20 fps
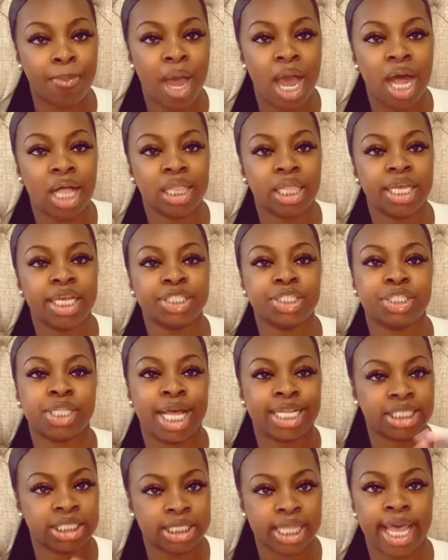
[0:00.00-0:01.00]
polish
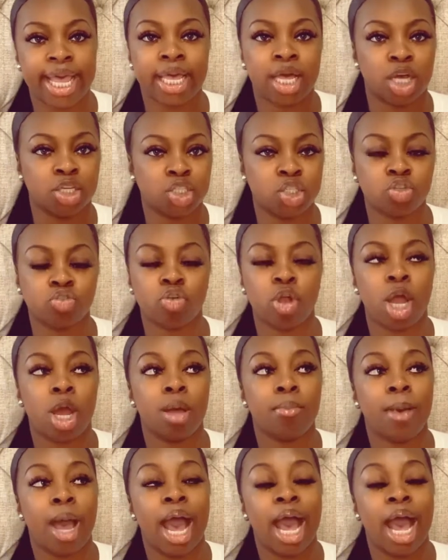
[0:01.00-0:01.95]
that's like a scrub.